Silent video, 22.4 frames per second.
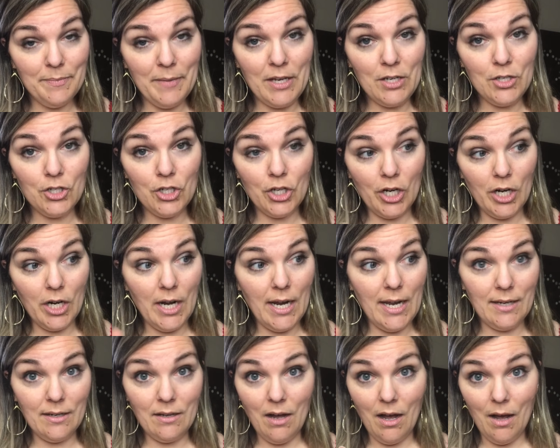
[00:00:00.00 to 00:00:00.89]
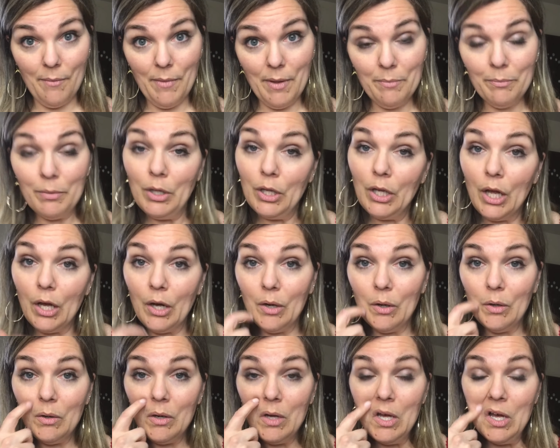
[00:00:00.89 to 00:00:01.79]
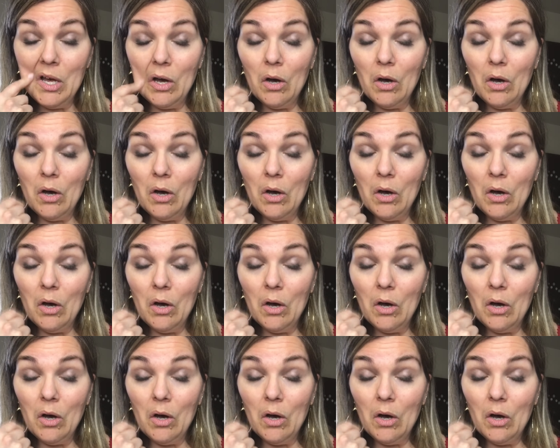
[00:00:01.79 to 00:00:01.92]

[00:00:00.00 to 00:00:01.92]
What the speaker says: make sure and comment below